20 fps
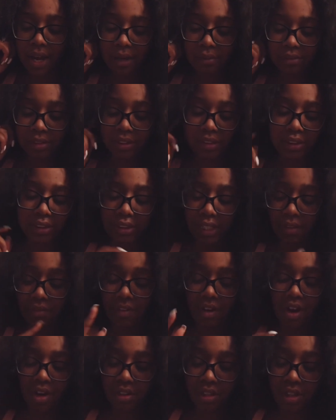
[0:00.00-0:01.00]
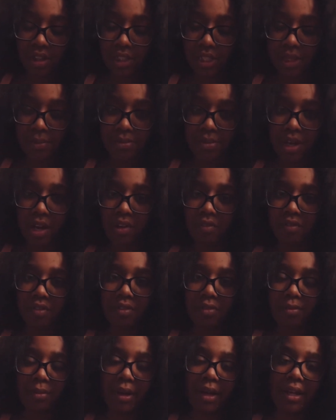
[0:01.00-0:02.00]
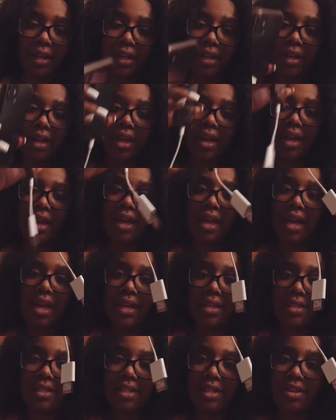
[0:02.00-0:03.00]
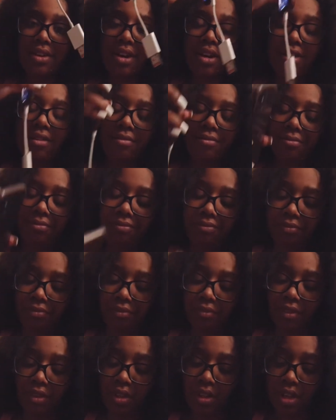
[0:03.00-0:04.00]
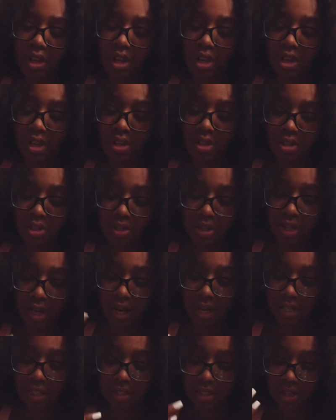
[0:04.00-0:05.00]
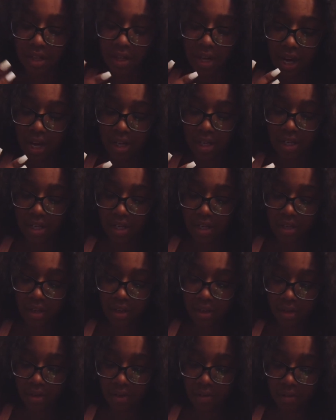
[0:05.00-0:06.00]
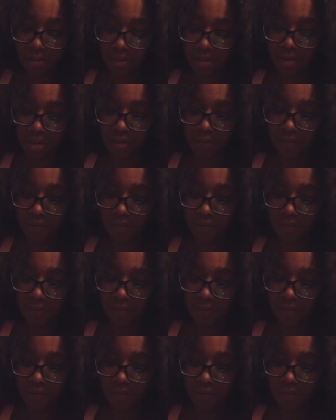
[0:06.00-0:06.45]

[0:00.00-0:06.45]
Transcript: I'm just saving all the clips off of my SD card so that I can start editing this